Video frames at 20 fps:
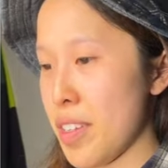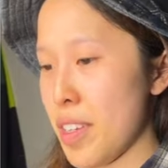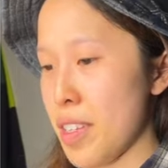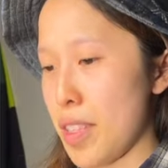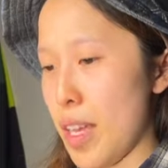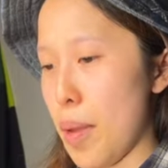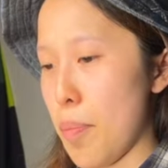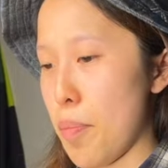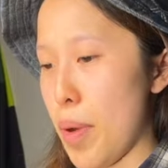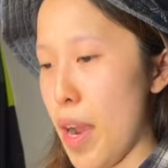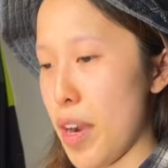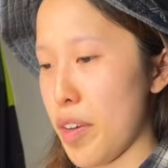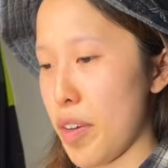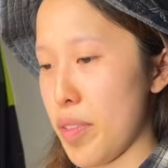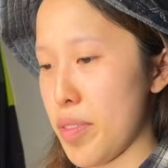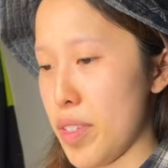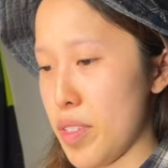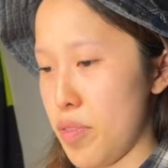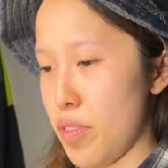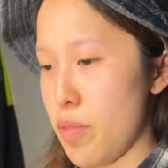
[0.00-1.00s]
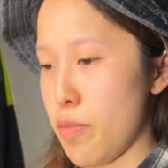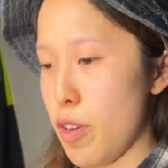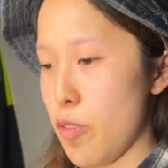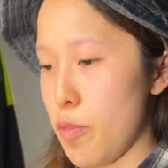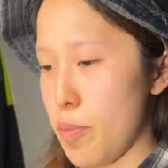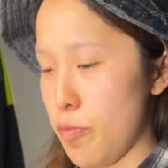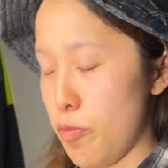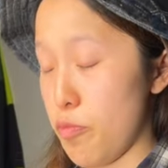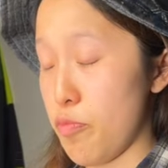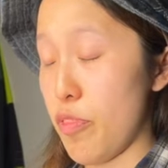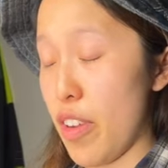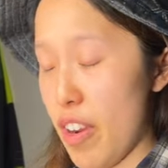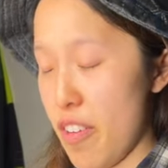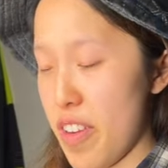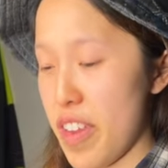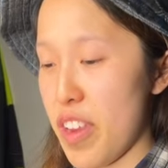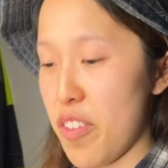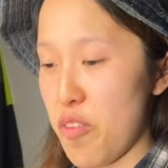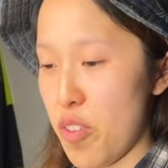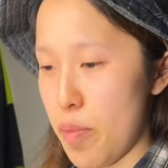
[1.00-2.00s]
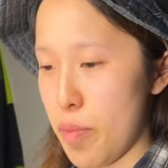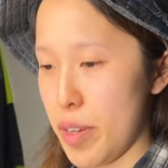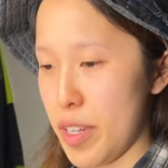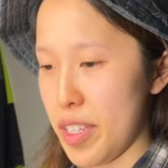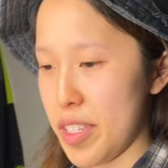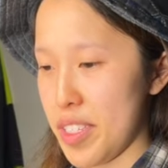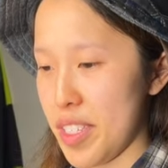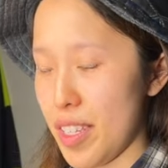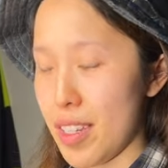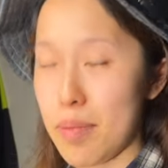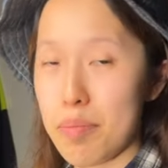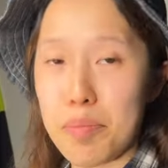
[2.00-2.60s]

That background is very reminiscent,